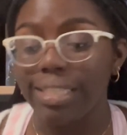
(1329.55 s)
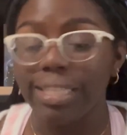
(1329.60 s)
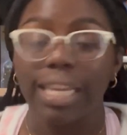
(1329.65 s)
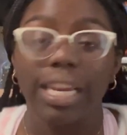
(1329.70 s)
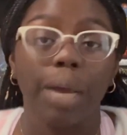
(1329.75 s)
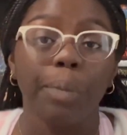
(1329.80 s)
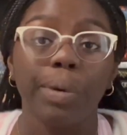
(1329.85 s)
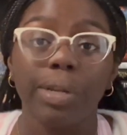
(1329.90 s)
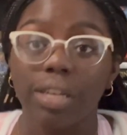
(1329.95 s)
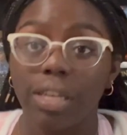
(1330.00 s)
and
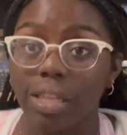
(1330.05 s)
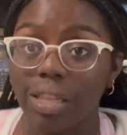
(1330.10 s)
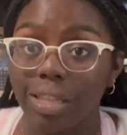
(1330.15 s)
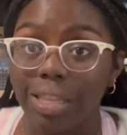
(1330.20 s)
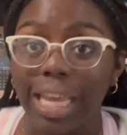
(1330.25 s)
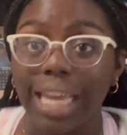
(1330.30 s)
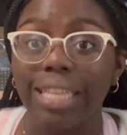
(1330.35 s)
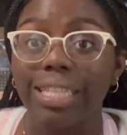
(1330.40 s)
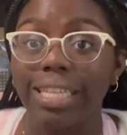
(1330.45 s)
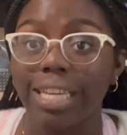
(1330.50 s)
I would
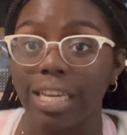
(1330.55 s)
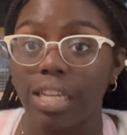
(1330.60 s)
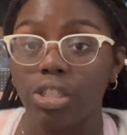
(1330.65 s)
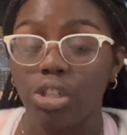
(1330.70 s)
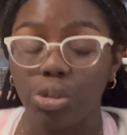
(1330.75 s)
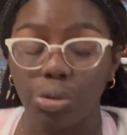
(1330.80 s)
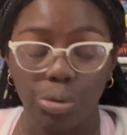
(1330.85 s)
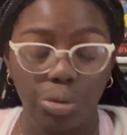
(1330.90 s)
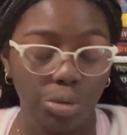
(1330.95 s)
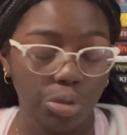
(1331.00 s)
like to
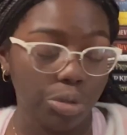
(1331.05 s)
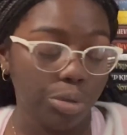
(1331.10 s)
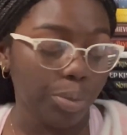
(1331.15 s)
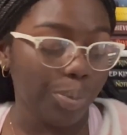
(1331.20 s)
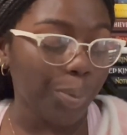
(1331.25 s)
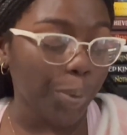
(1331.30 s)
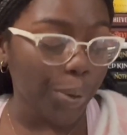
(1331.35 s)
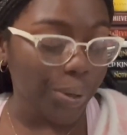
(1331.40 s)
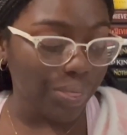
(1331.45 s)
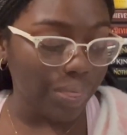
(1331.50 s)
continue to
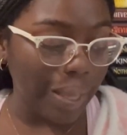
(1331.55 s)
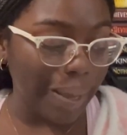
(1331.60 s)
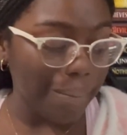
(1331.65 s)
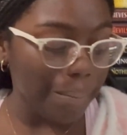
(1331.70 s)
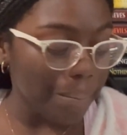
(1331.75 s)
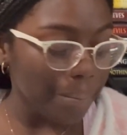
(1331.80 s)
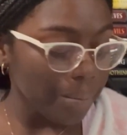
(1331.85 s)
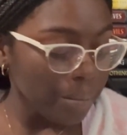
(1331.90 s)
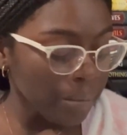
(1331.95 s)
support them.